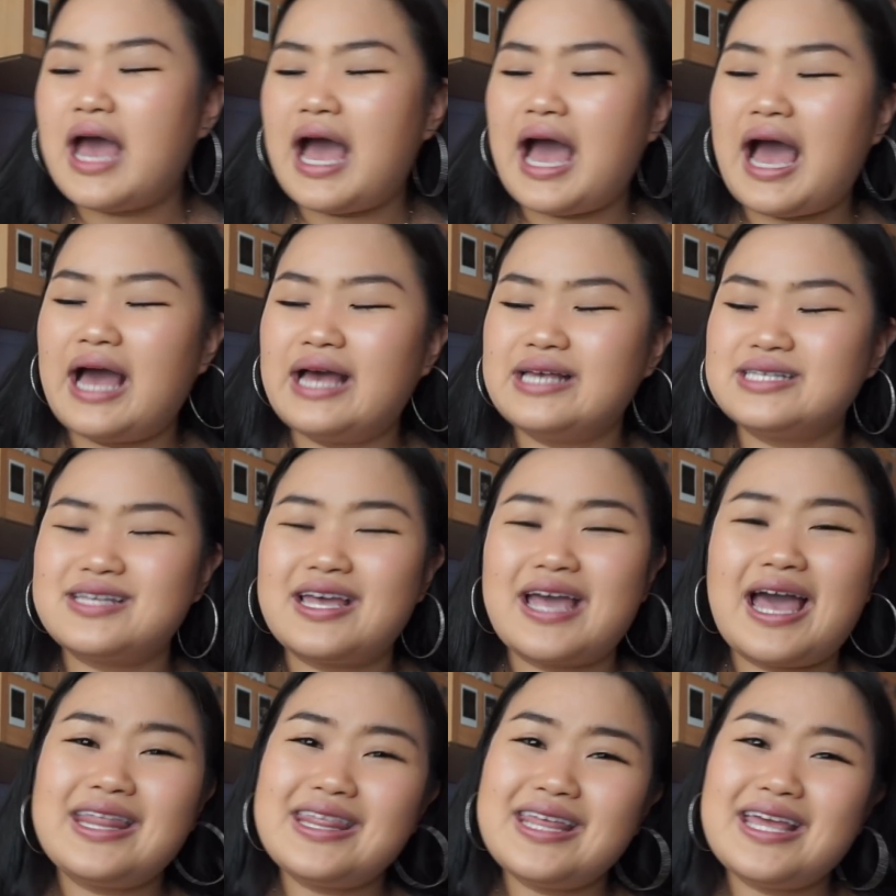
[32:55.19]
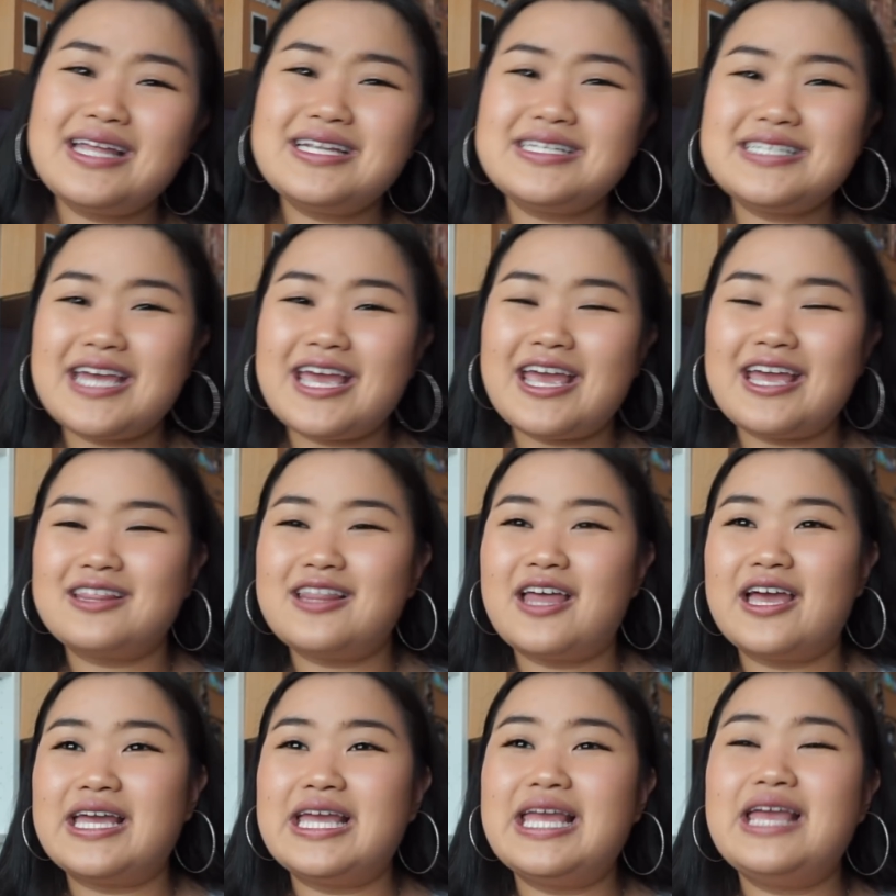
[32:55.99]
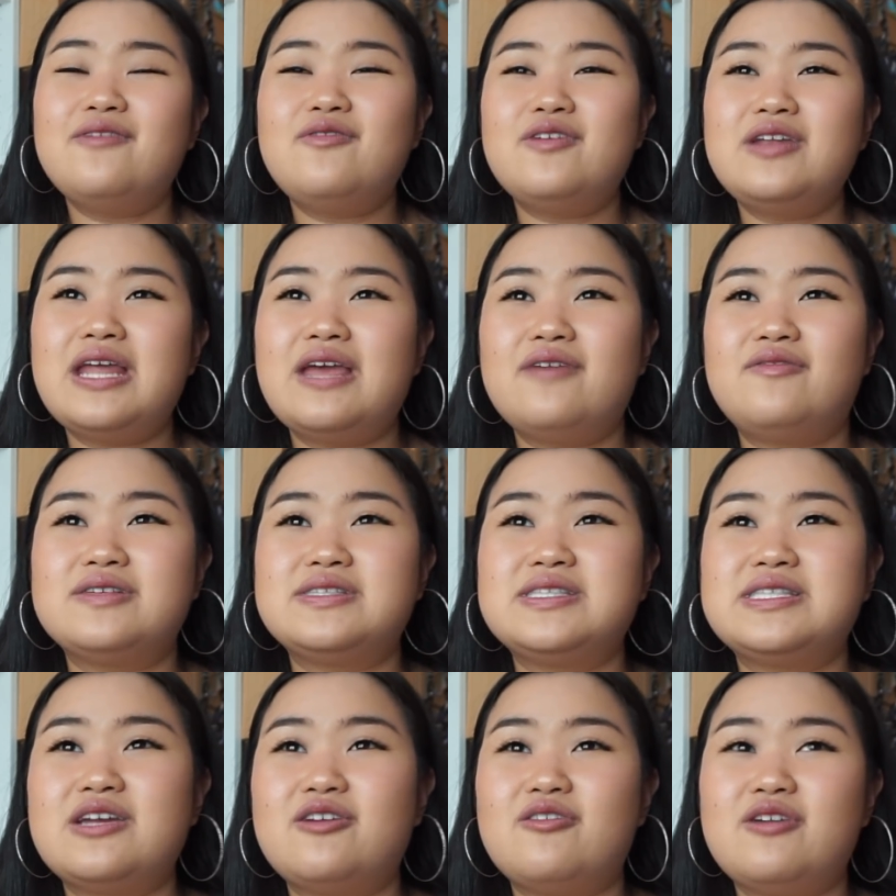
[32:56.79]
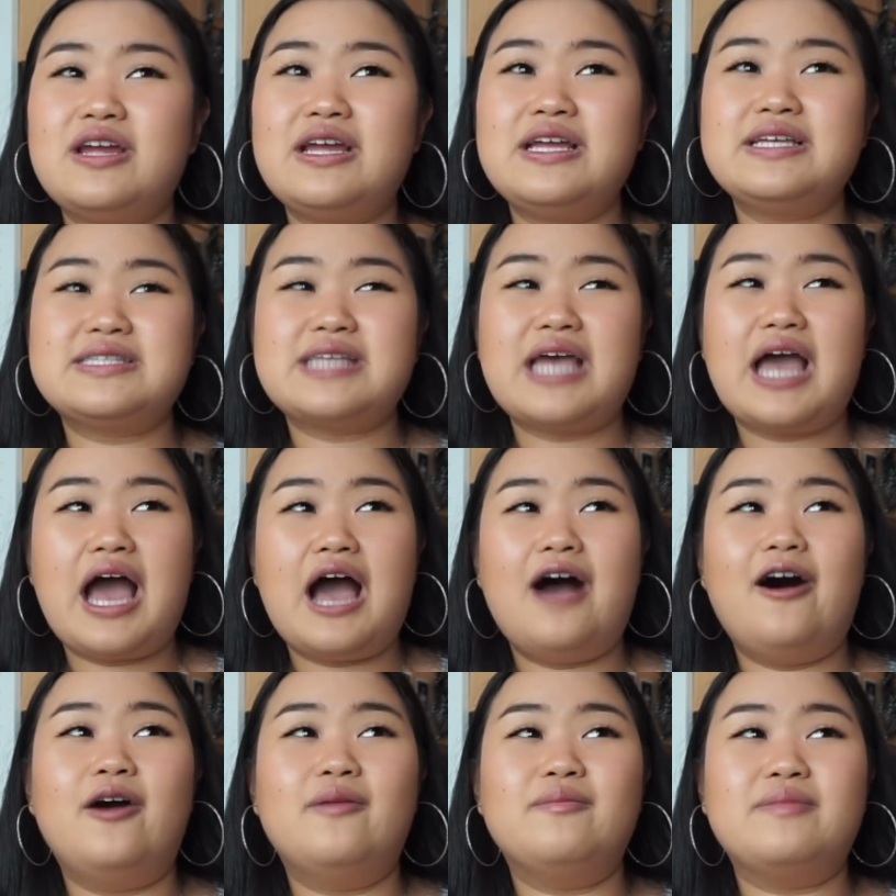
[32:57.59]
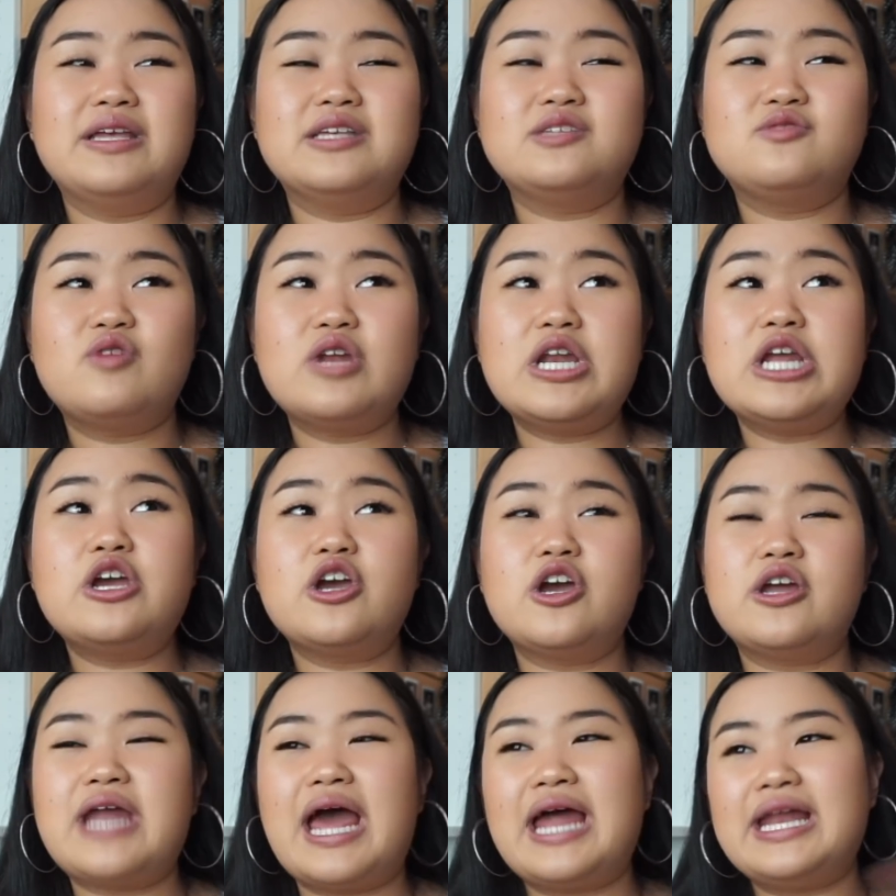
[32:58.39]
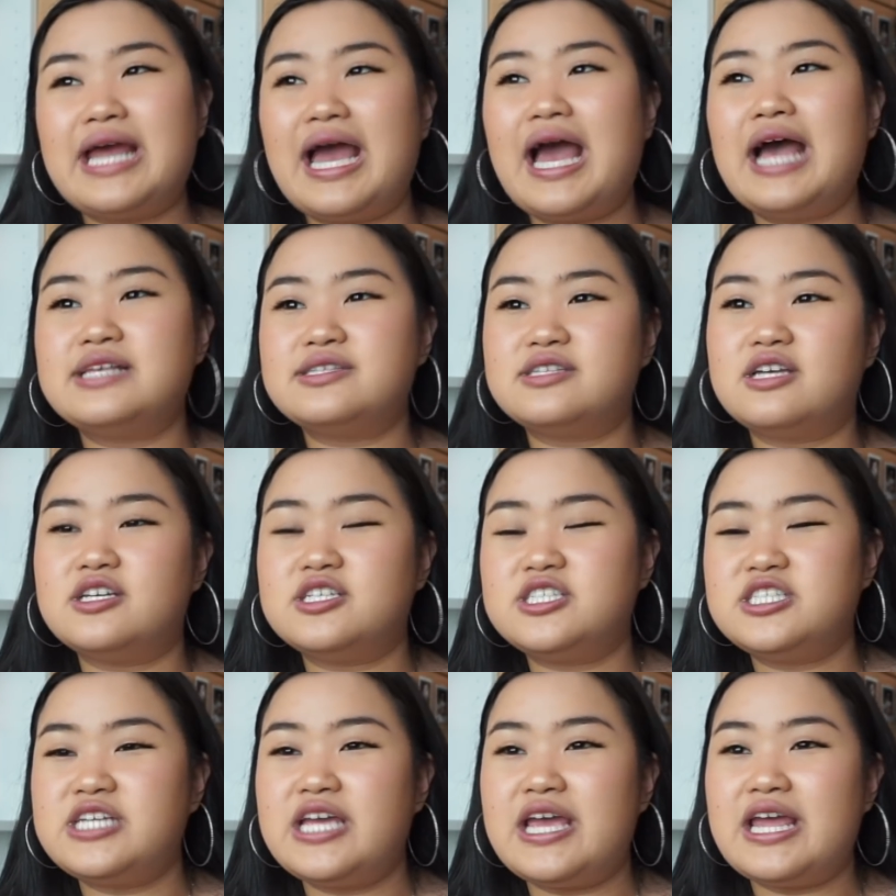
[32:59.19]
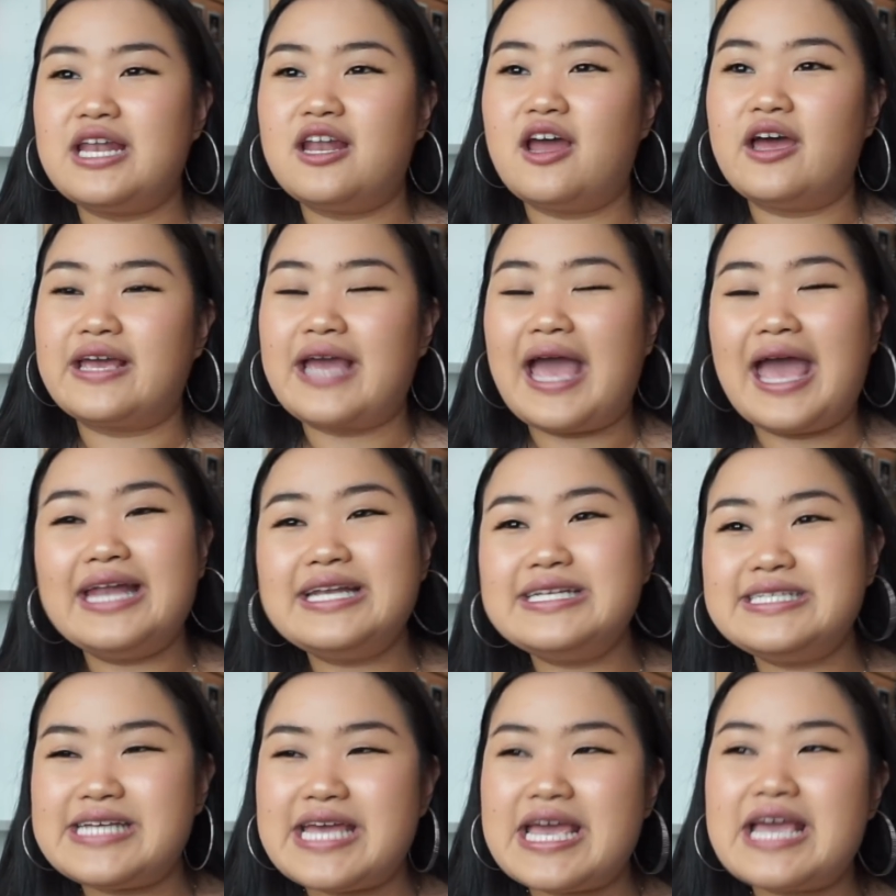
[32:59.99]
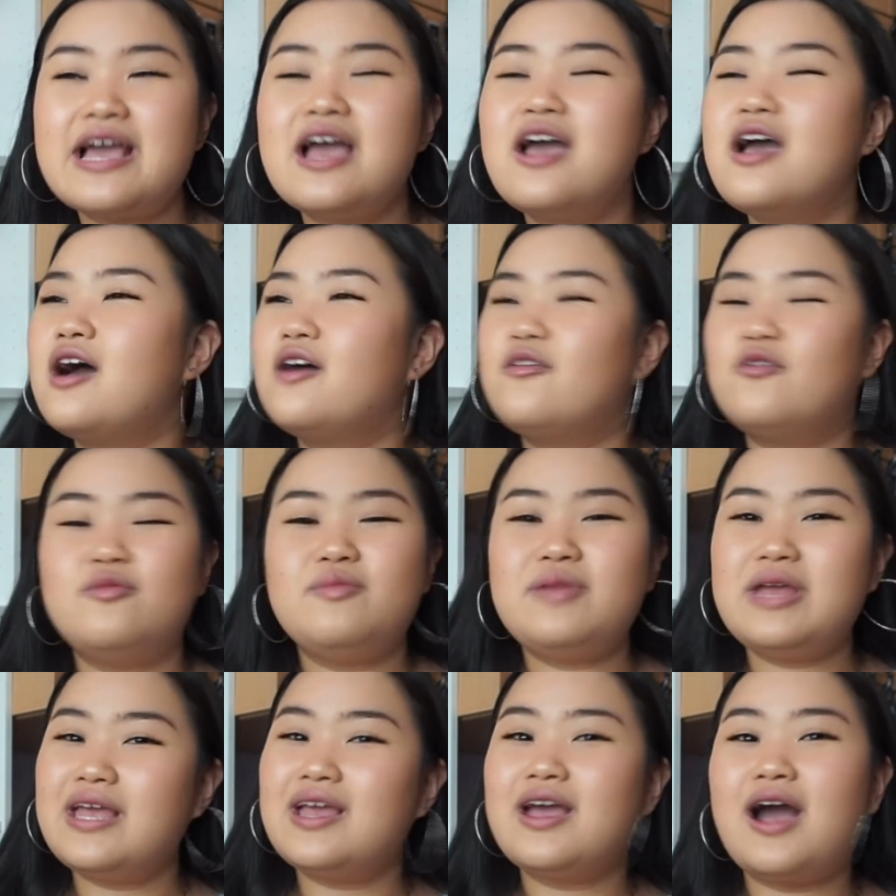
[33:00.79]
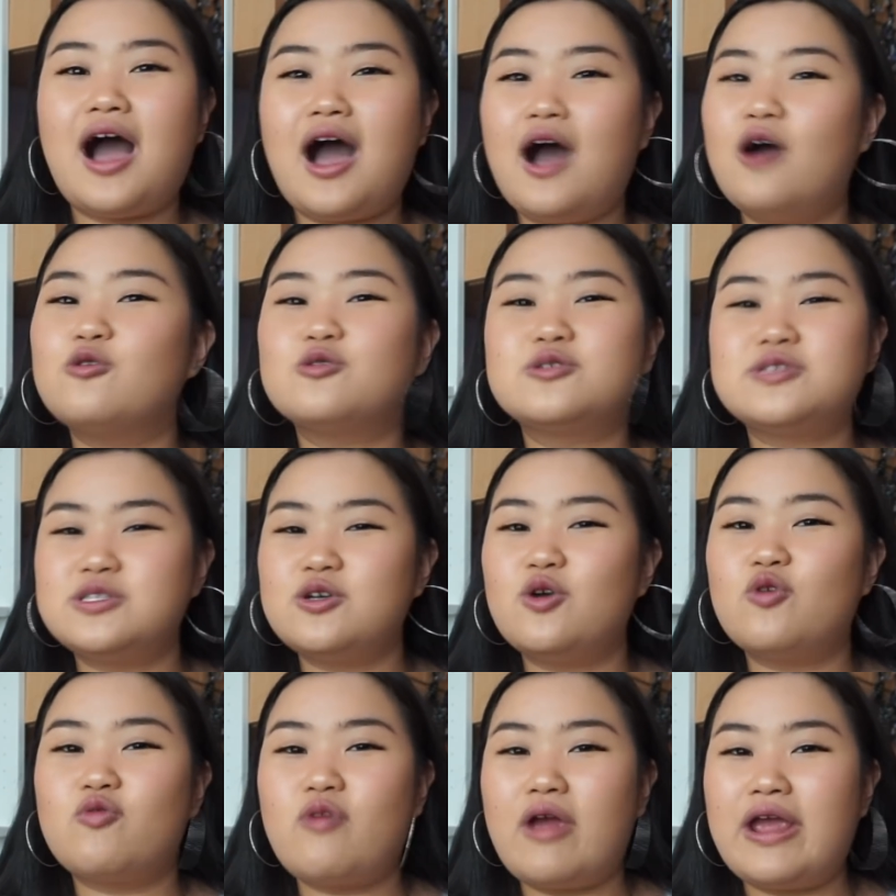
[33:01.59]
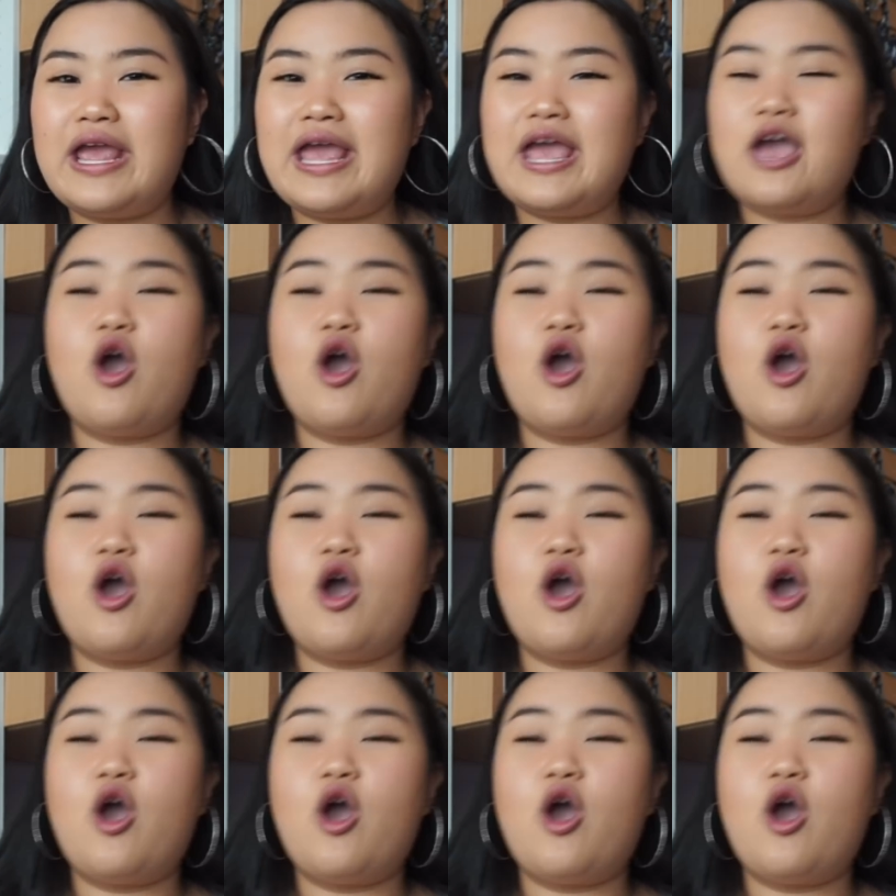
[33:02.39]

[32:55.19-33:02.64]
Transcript: as like at the end of the day, like even if a series is really good and it has a shit like ending, for me I will still rate it